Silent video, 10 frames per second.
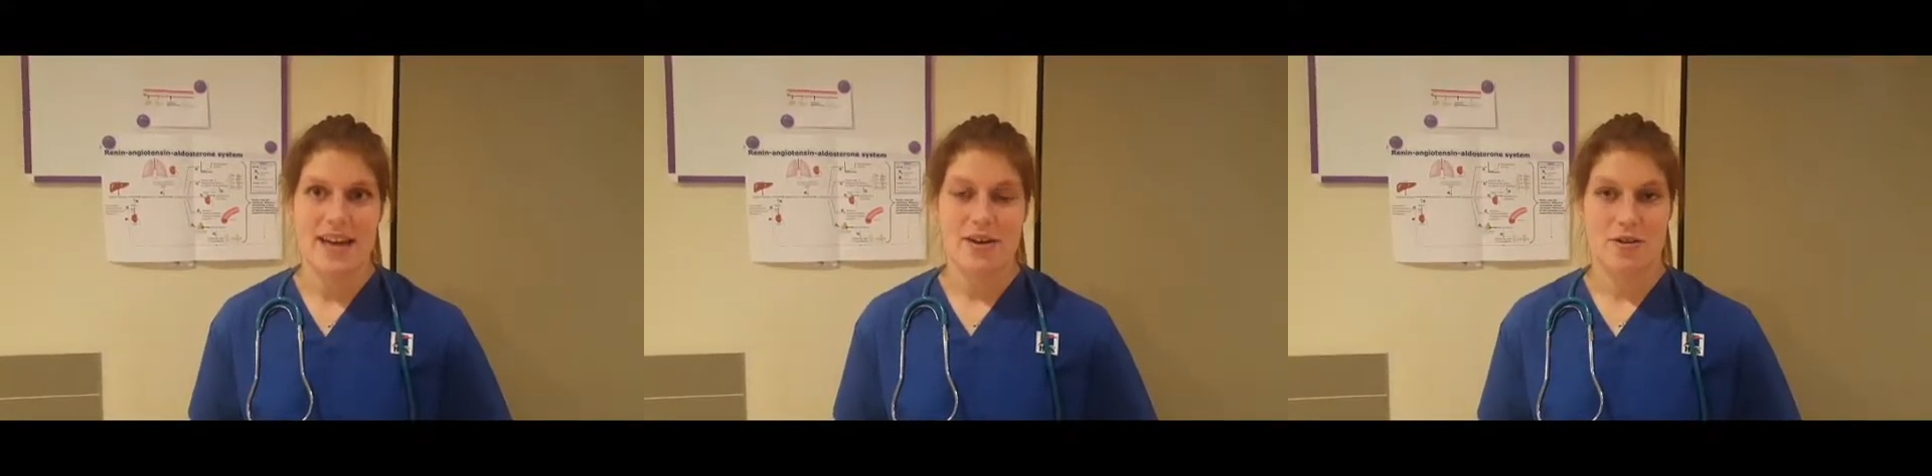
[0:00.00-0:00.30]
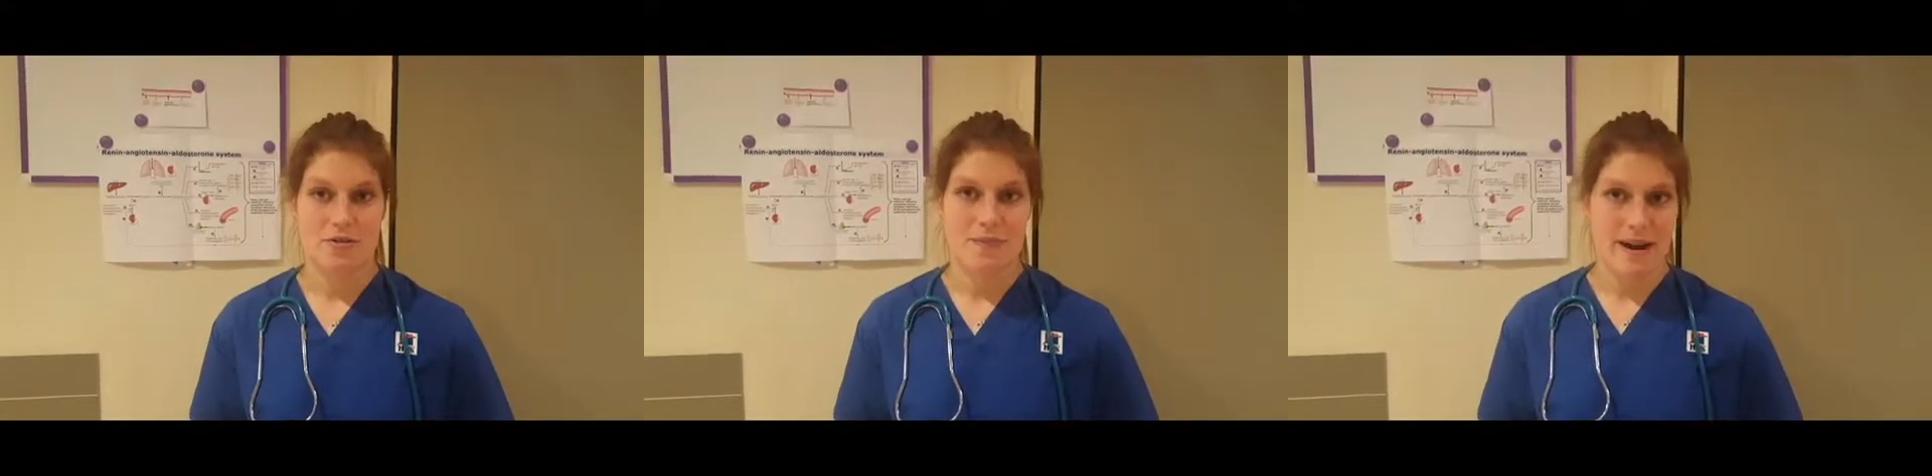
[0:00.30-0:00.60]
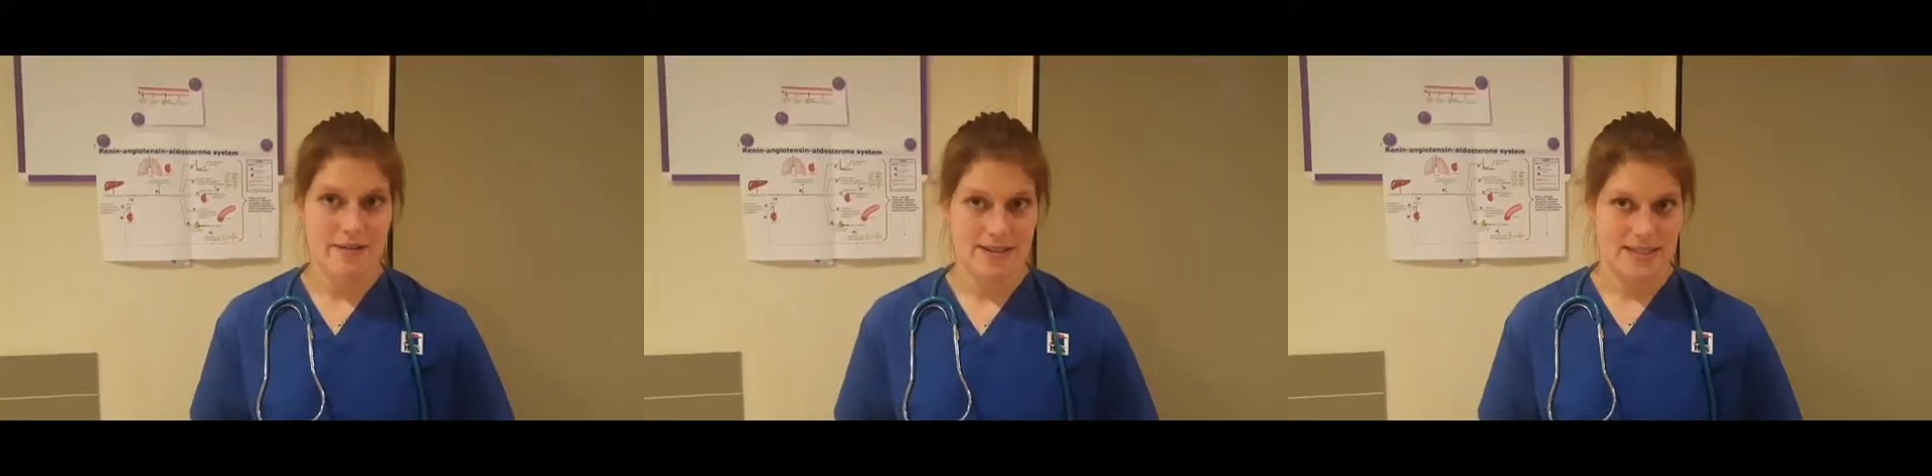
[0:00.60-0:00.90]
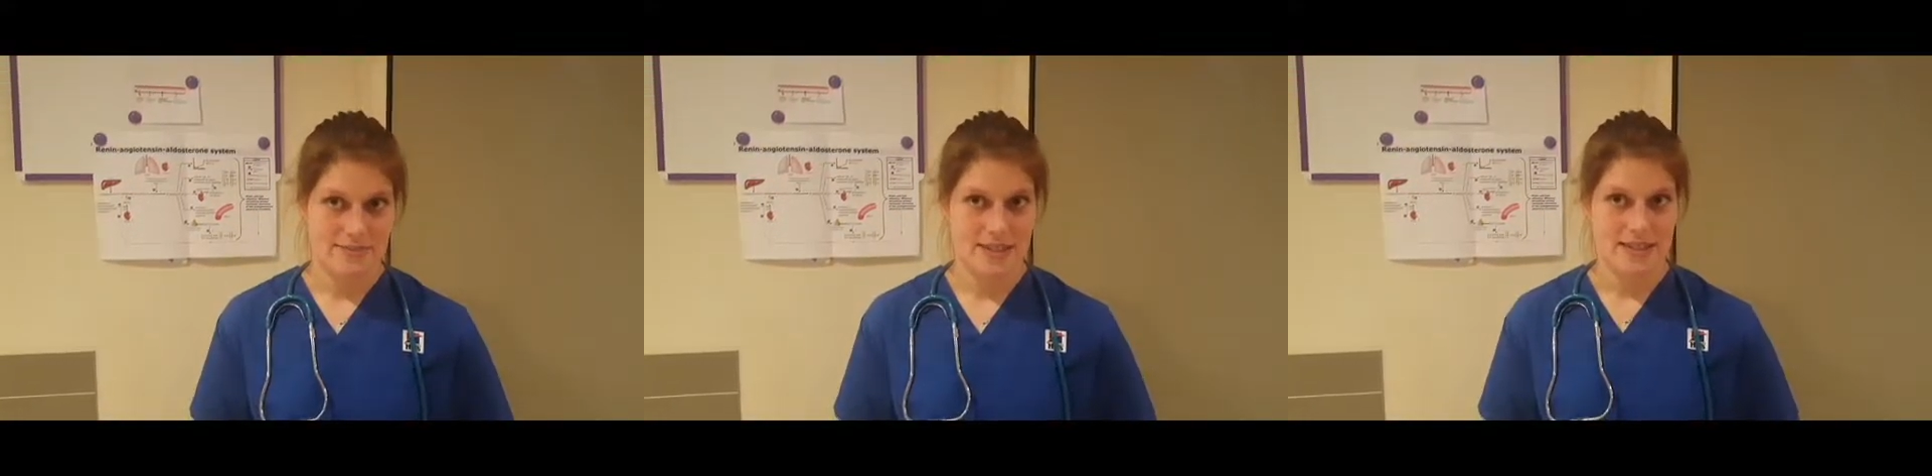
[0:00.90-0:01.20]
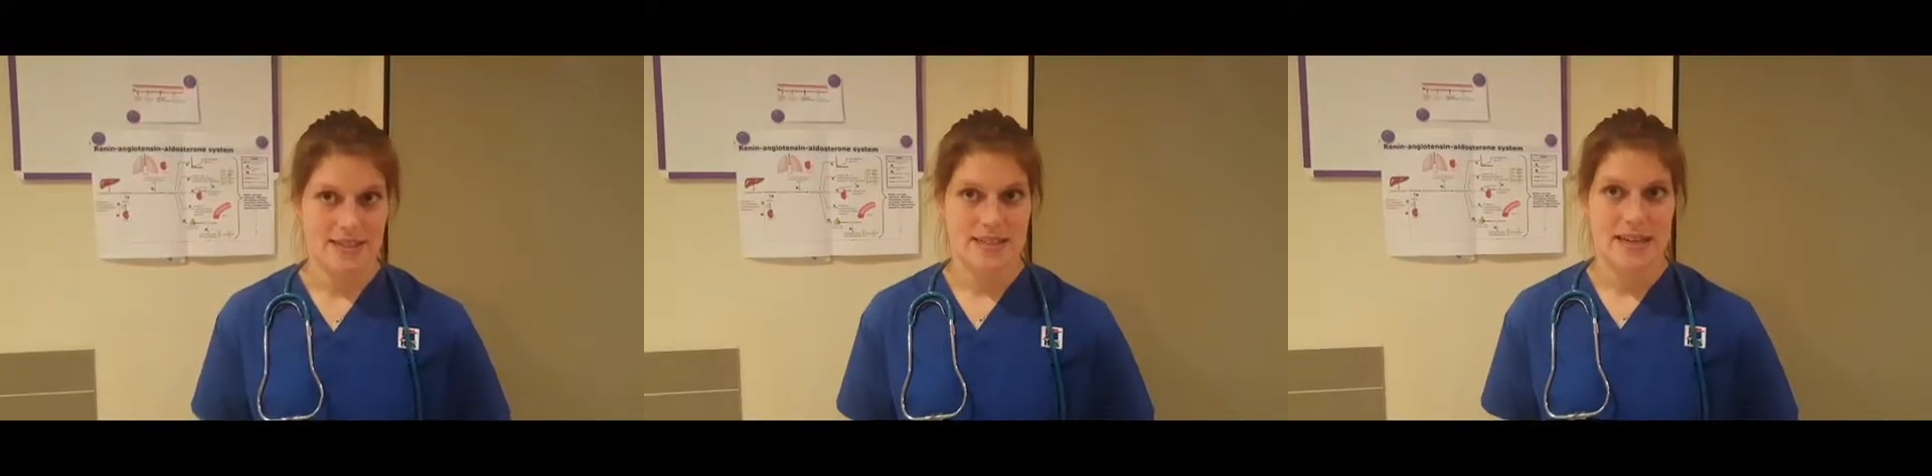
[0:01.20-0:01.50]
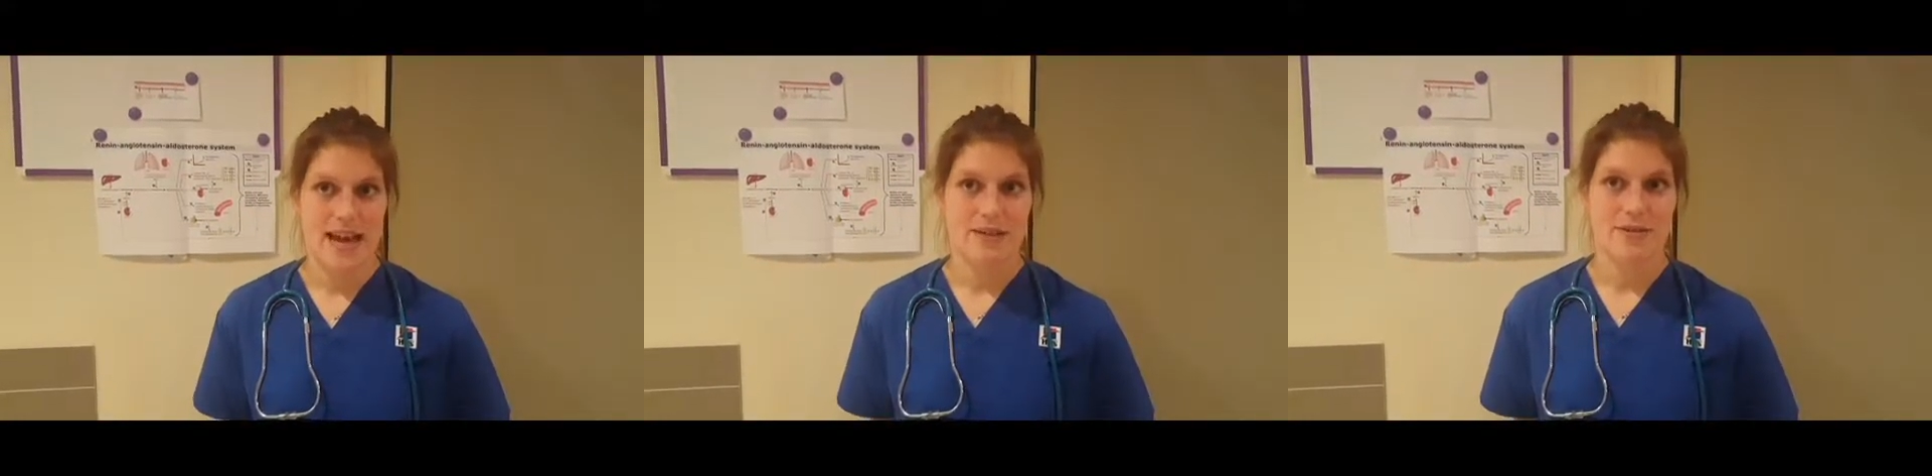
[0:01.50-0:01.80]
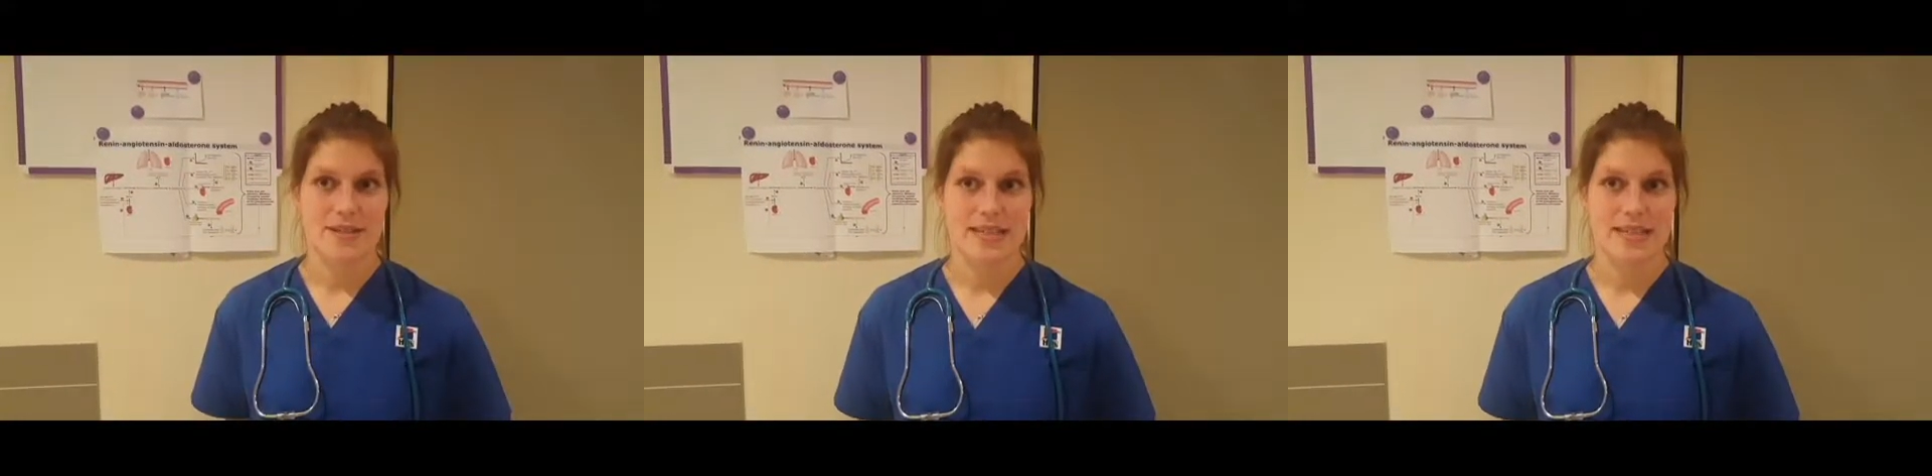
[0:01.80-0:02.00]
called baroreceptors, and causes